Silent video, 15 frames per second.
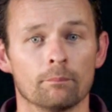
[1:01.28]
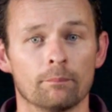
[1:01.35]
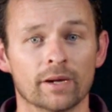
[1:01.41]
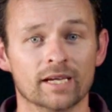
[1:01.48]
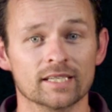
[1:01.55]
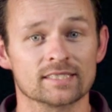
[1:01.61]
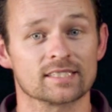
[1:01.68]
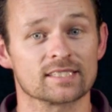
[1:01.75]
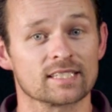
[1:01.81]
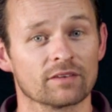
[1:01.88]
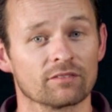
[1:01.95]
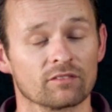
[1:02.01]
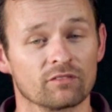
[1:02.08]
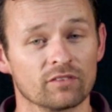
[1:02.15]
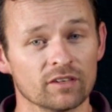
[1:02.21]
Because the
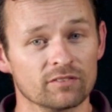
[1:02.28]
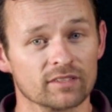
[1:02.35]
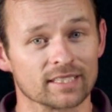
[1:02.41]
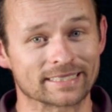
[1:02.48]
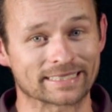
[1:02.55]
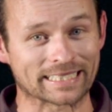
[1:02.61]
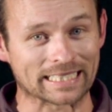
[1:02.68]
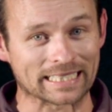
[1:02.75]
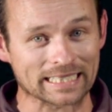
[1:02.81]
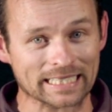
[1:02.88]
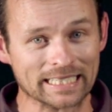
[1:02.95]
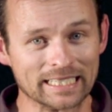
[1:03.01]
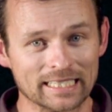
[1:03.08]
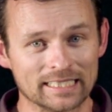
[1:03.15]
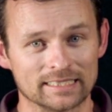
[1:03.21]
750 is an
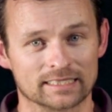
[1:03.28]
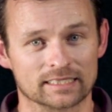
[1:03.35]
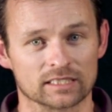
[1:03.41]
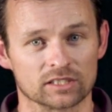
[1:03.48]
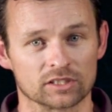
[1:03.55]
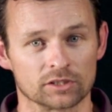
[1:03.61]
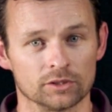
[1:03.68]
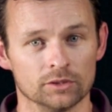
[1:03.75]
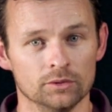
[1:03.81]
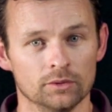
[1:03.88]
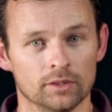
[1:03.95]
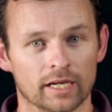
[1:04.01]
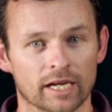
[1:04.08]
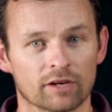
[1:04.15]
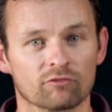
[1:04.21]
Elite ECU,
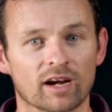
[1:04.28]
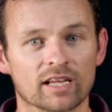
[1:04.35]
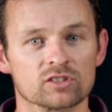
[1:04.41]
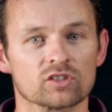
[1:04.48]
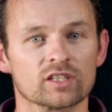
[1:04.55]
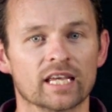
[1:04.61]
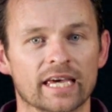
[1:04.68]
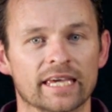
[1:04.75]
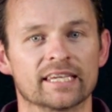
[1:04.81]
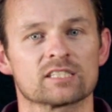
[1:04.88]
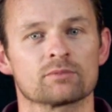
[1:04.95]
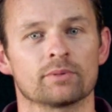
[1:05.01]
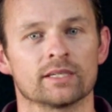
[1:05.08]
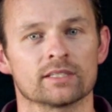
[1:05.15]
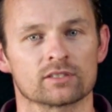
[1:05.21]
it runs on the
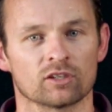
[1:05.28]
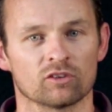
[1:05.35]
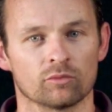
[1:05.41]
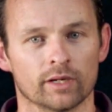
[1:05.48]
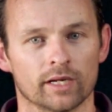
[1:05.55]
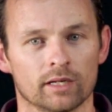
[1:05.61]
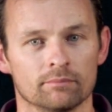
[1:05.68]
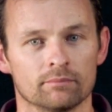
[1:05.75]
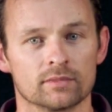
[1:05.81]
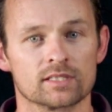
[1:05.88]
ESP software,